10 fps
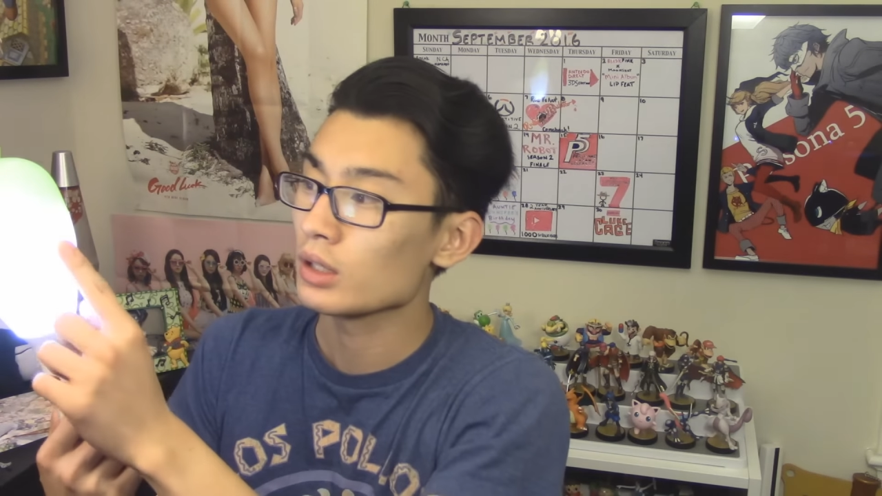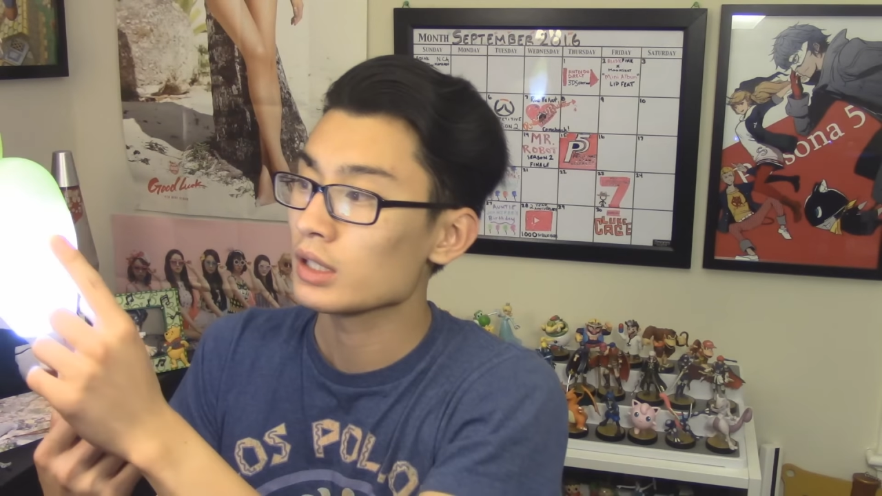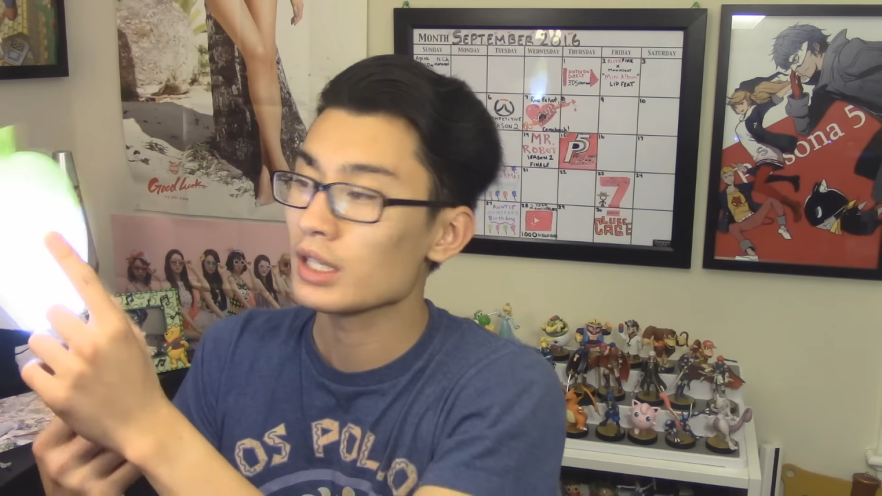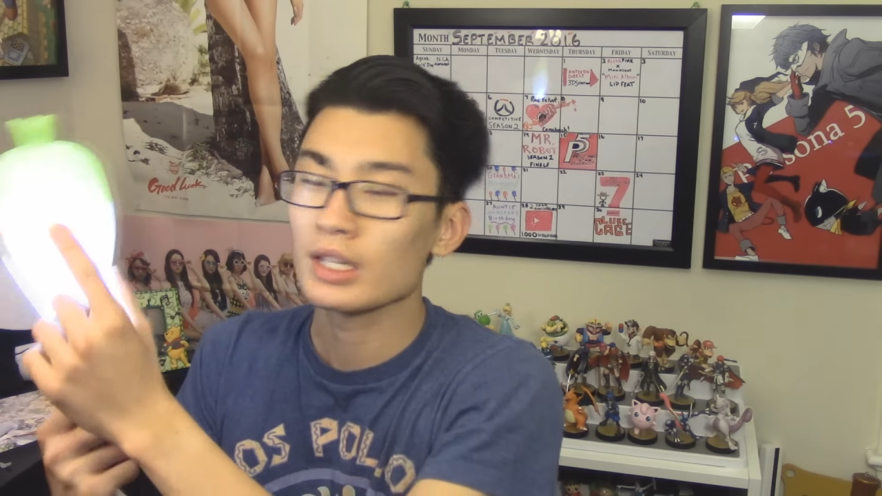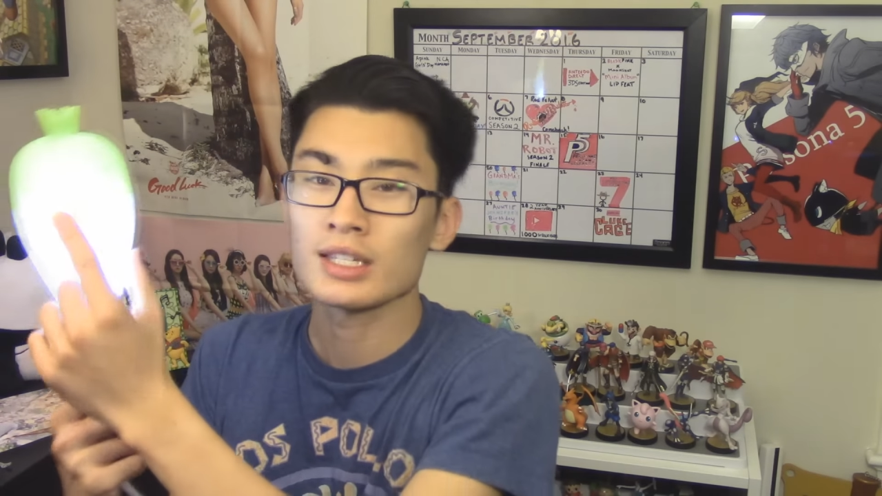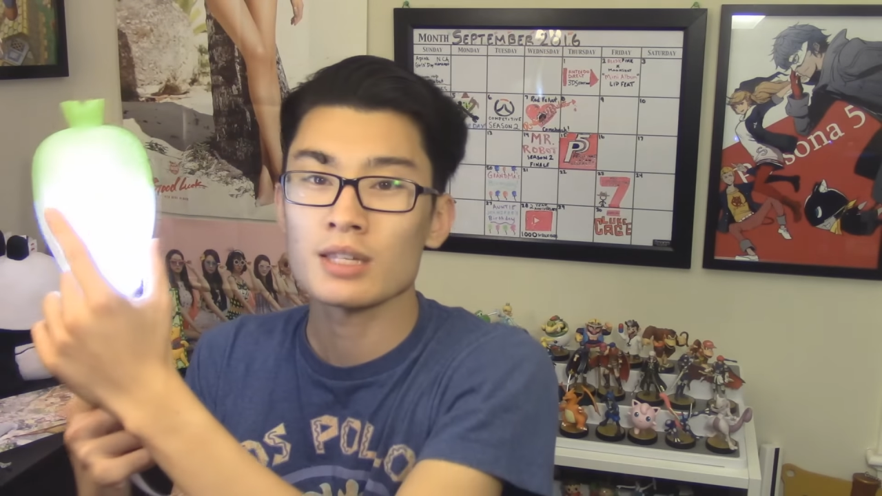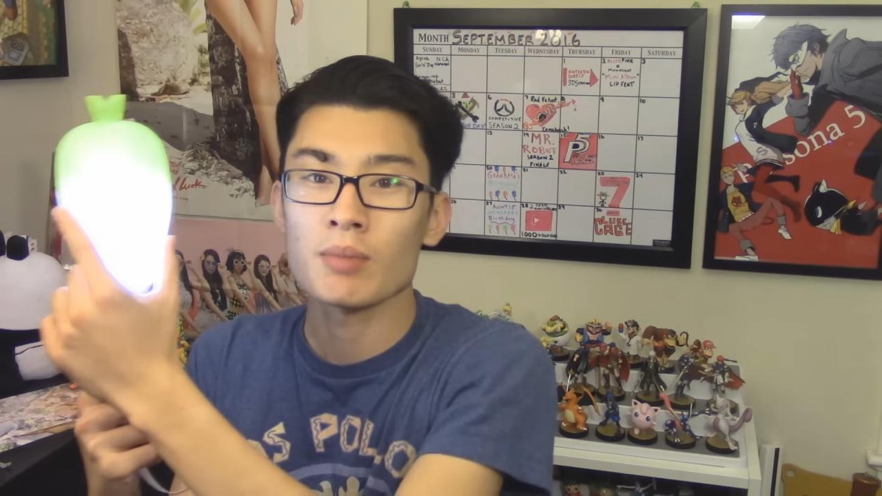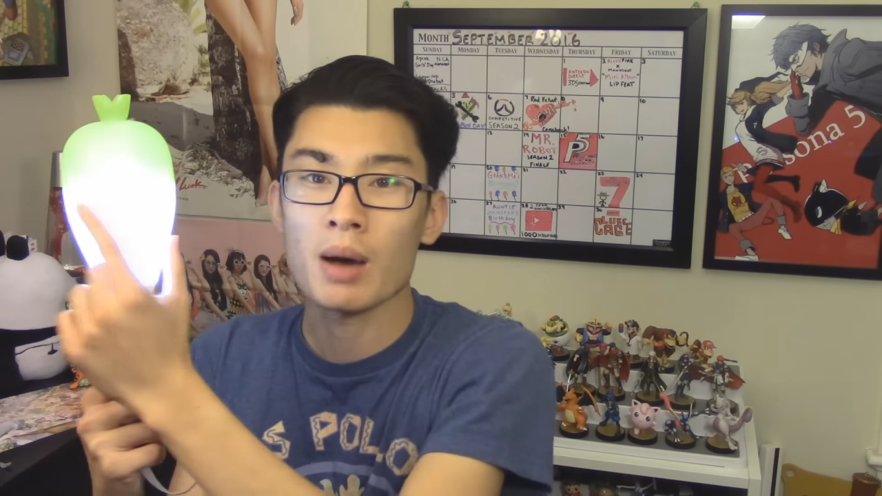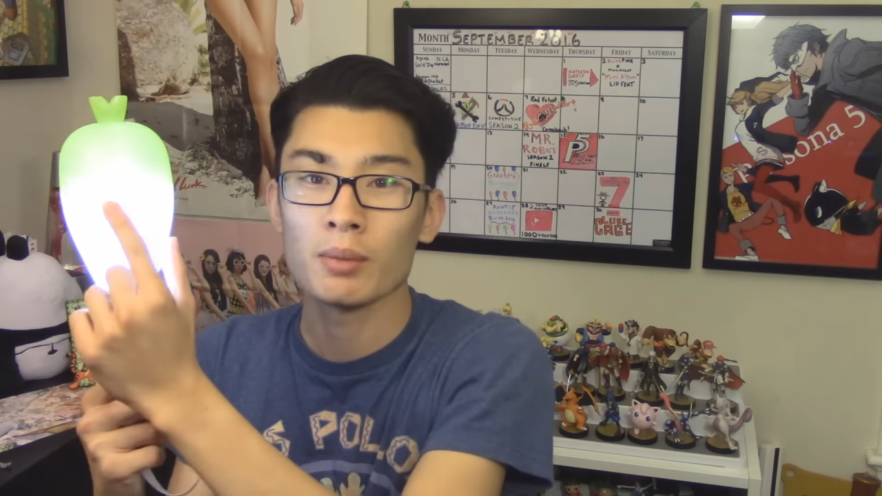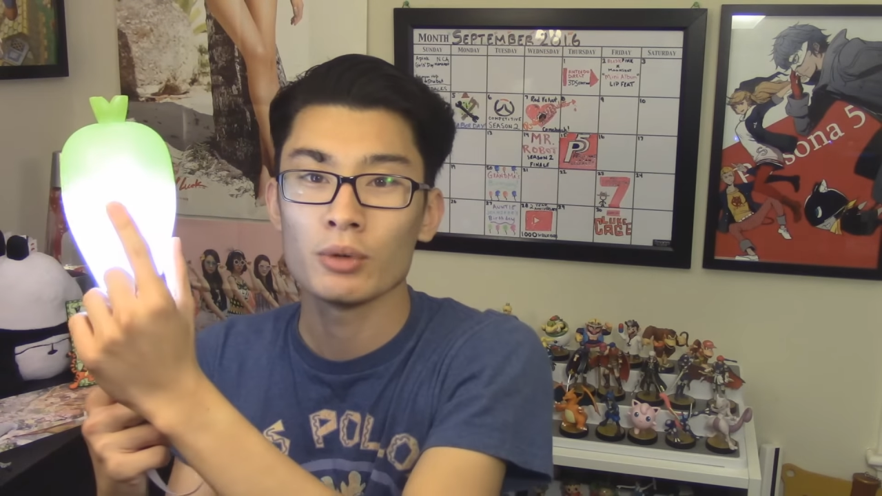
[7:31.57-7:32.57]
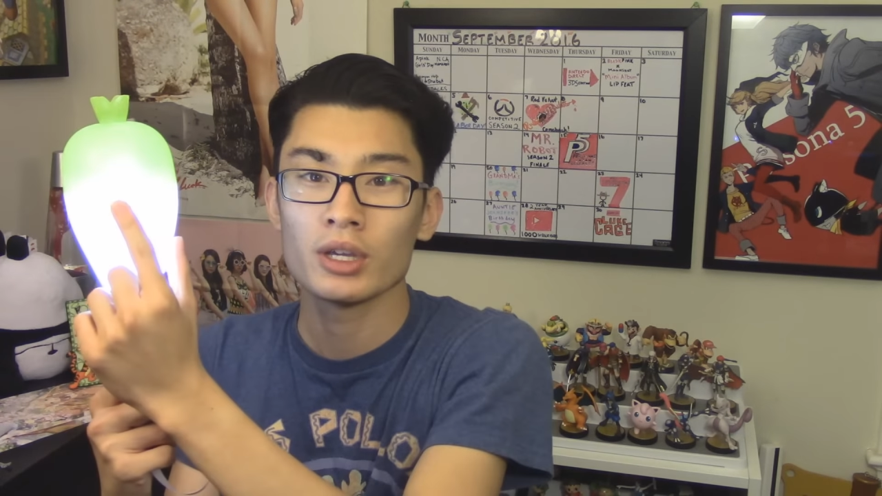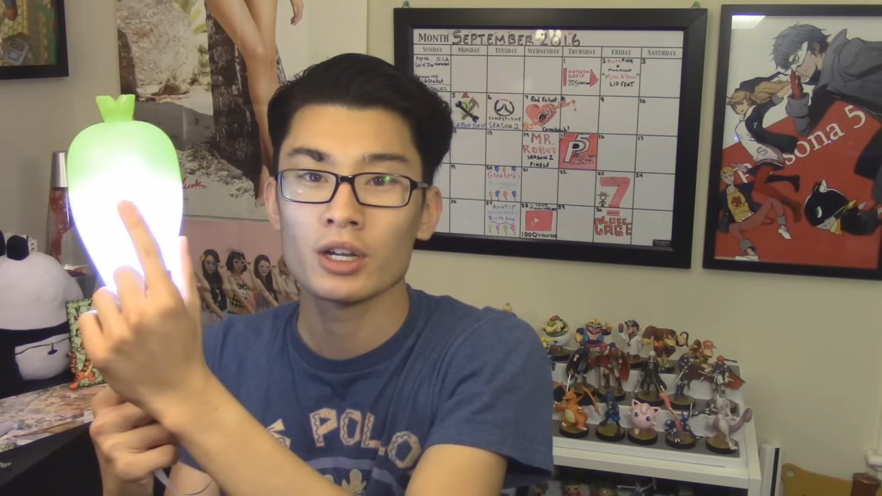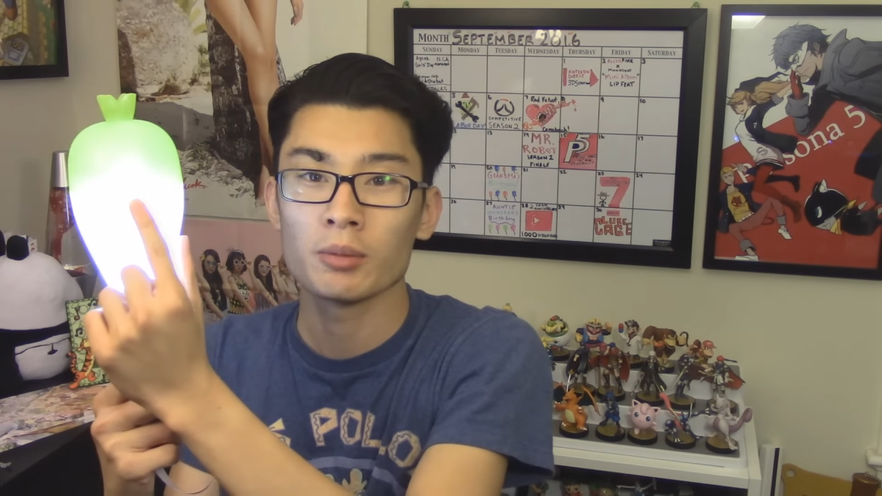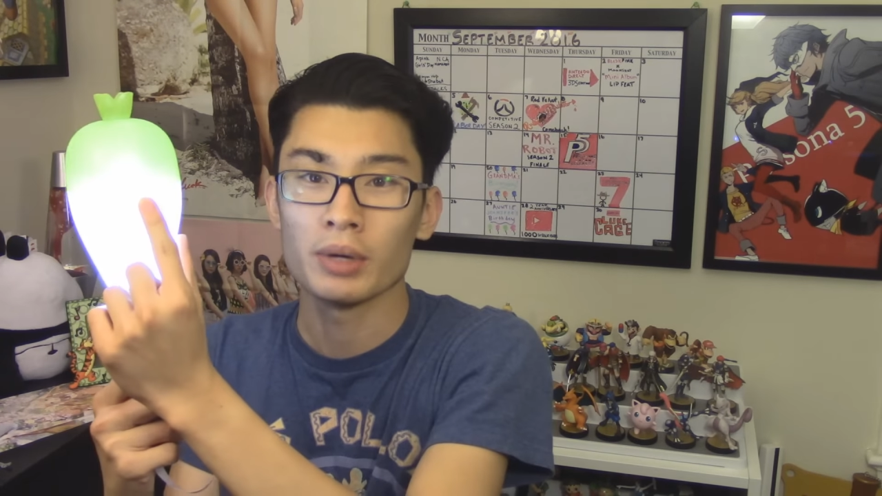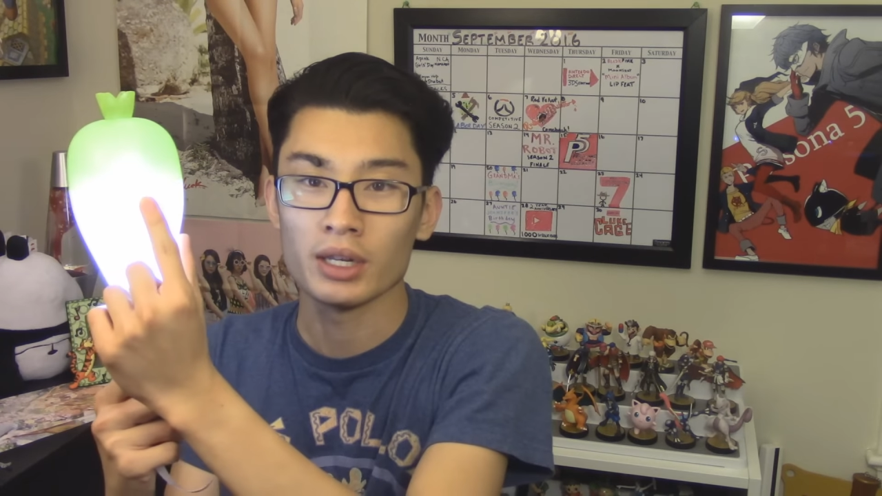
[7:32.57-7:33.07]
says Mamamoo
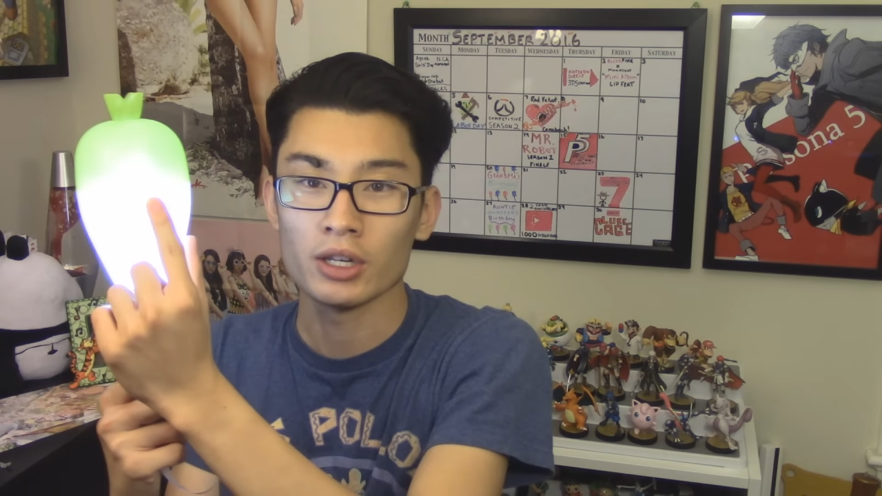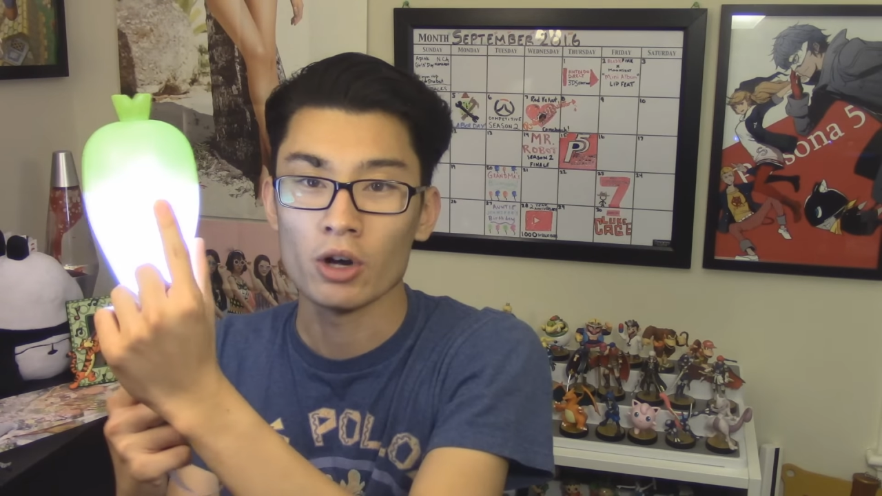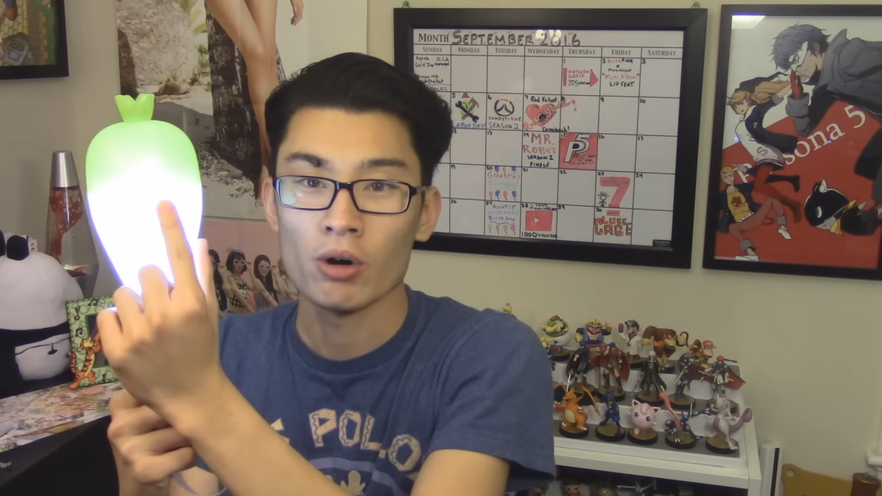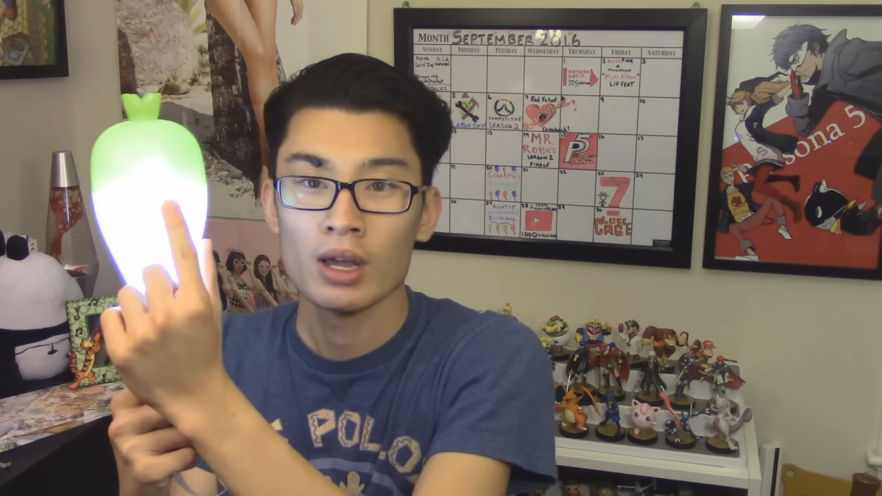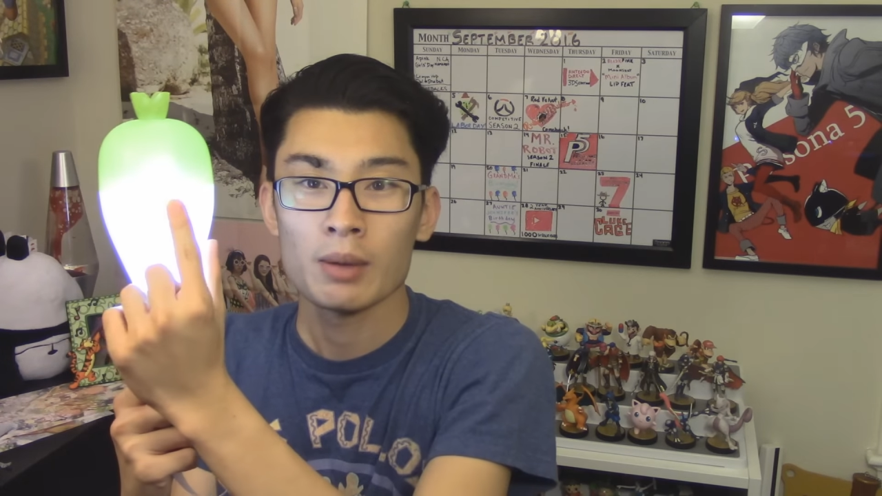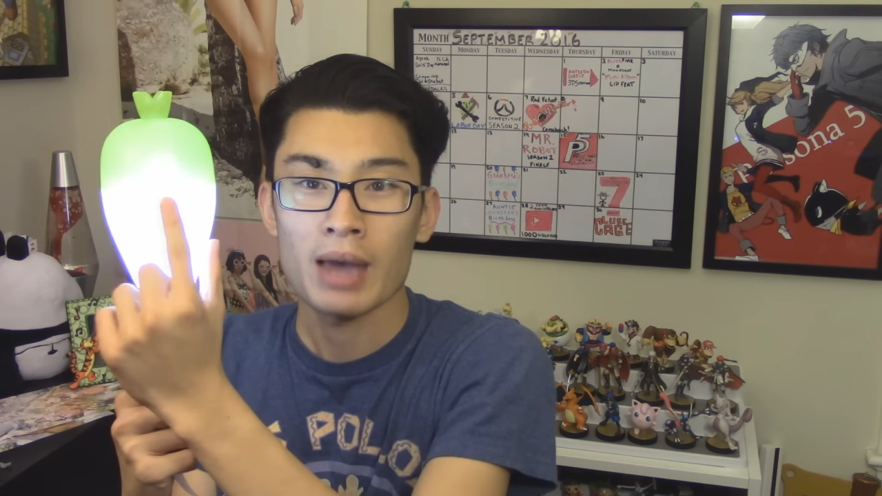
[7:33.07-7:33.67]
here, but, you know,